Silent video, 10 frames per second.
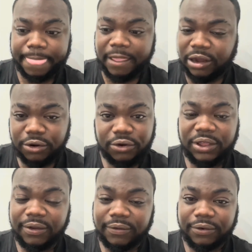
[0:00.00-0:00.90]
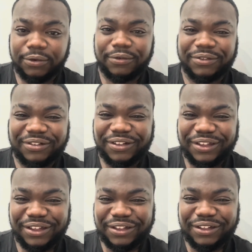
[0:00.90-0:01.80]
I don't do evil.
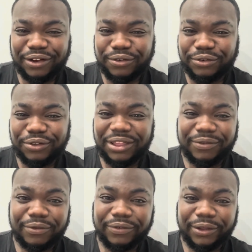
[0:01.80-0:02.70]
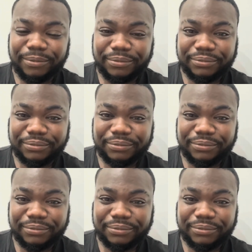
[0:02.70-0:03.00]
I don't do evil, fam.